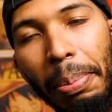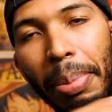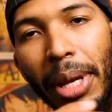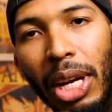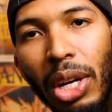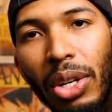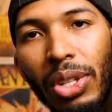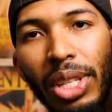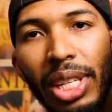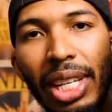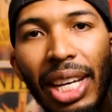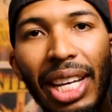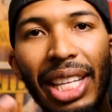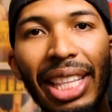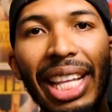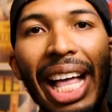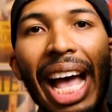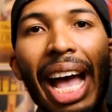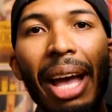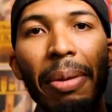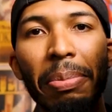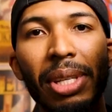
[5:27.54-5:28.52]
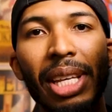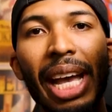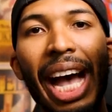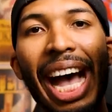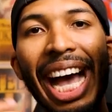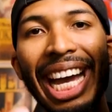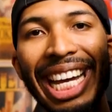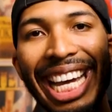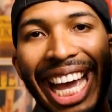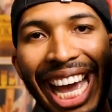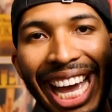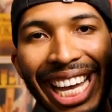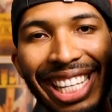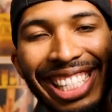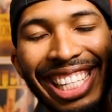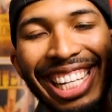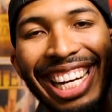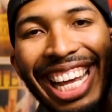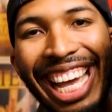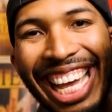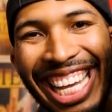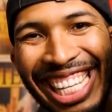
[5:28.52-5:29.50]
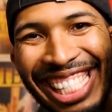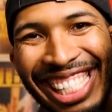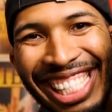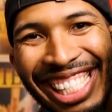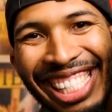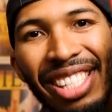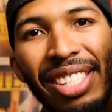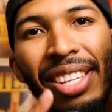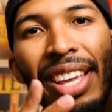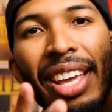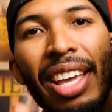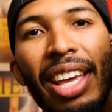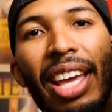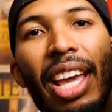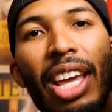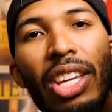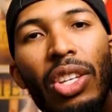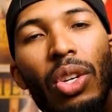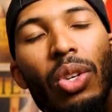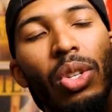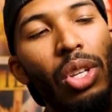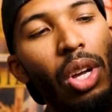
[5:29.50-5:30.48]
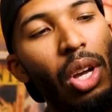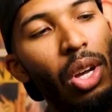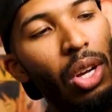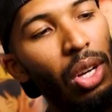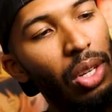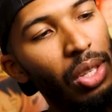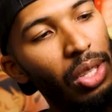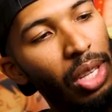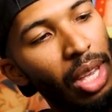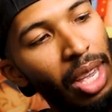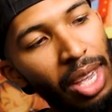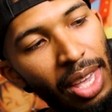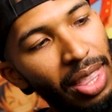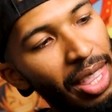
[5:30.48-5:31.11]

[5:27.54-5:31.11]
piercing claps, hi-hats, and S's in your songs.